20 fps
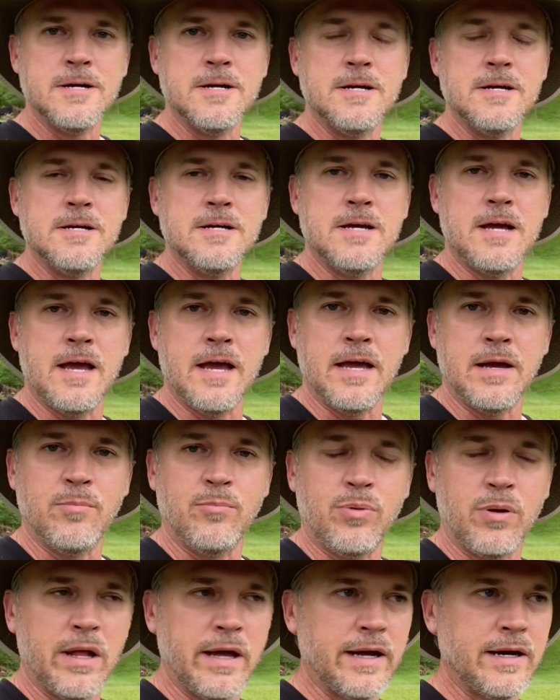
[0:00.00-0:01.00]
and
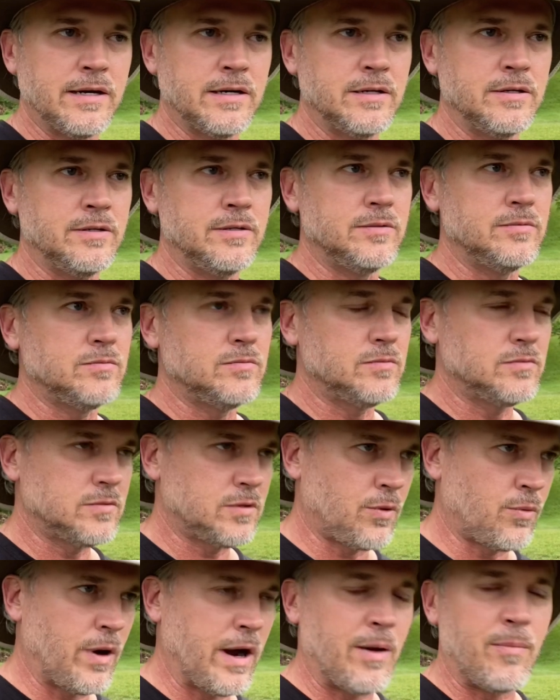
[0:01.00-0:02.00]
planted it
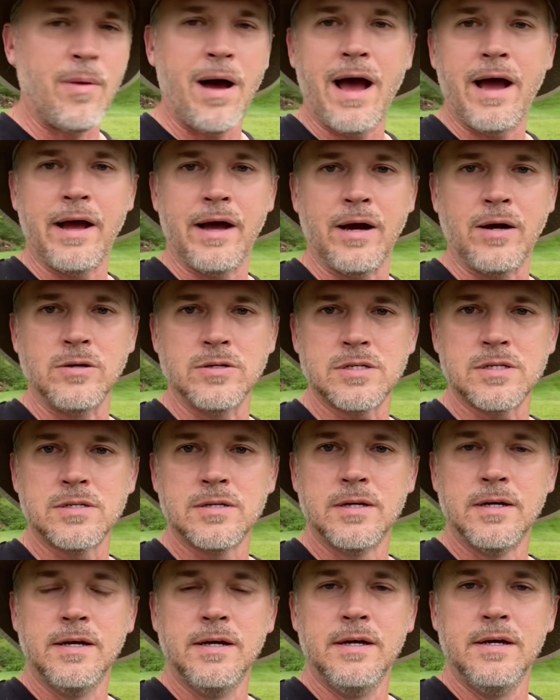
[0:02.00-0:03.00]
around my house,
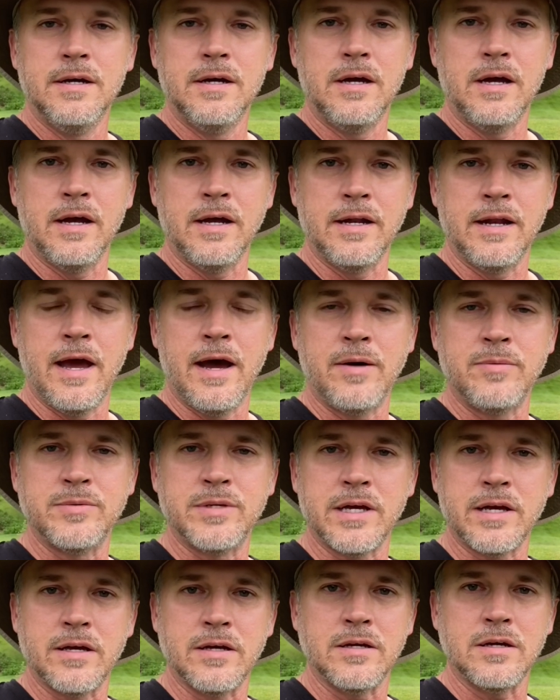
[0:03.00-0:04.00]
and now I'm
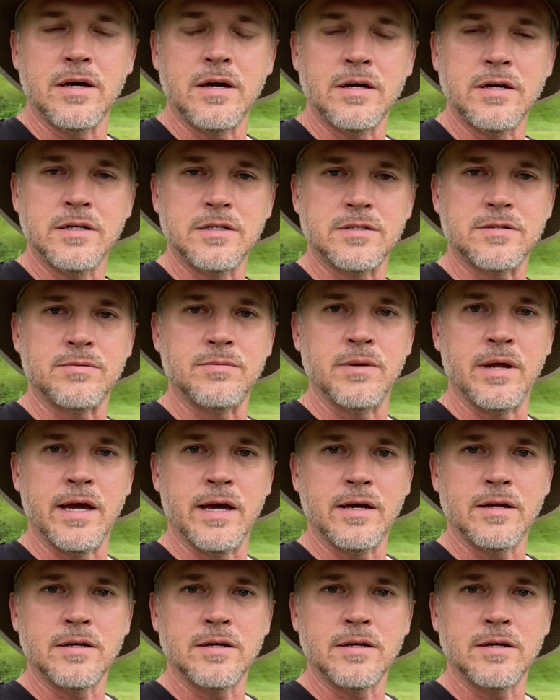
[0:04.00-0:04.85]
taking cuttings from that,